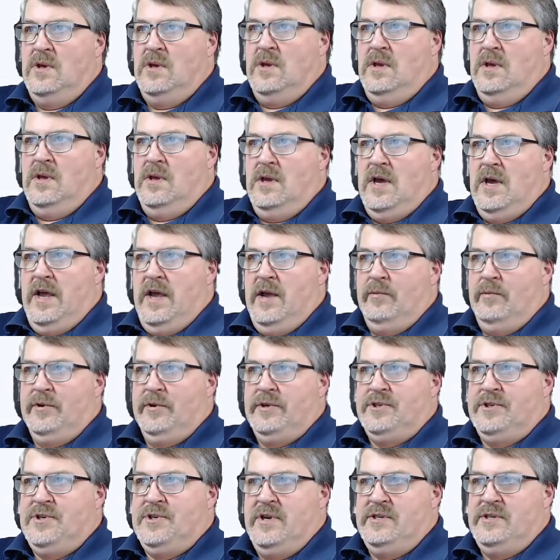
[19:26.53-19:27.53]
I am going to
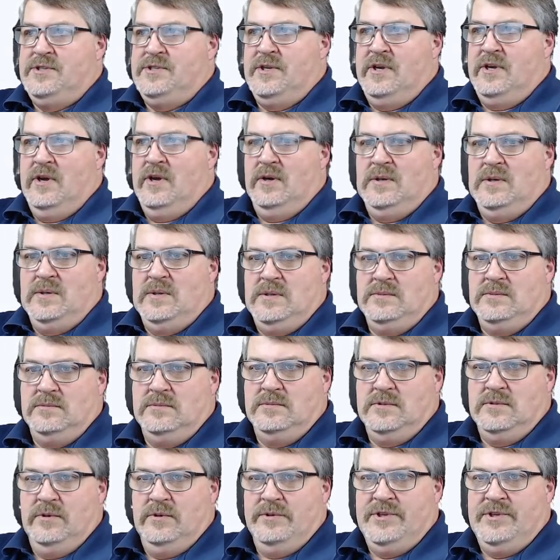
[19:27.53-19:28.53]
change the color.
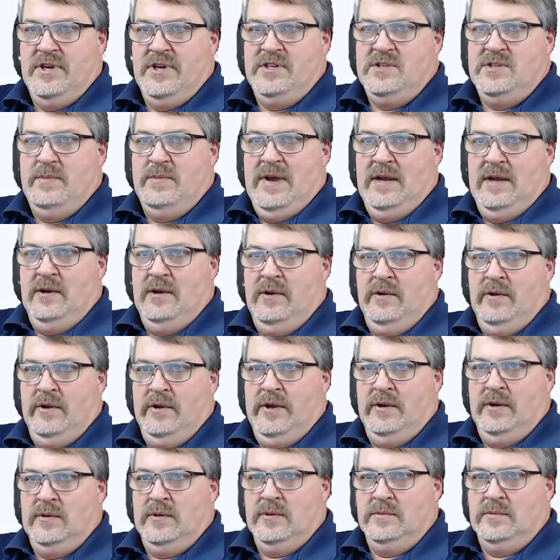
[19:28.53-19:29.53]
I'm going to change the background
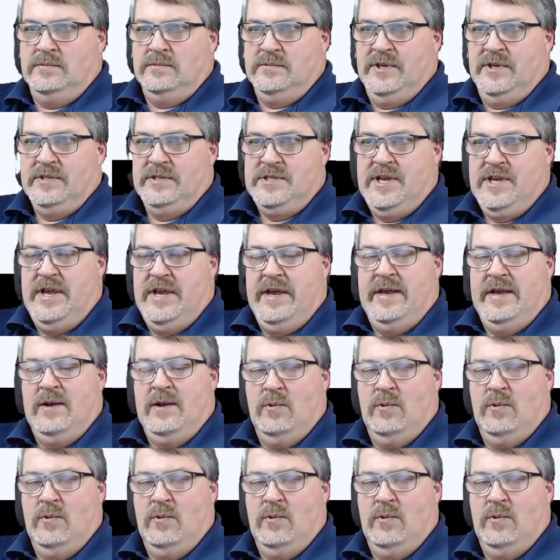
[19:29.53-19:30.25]
color because again, I want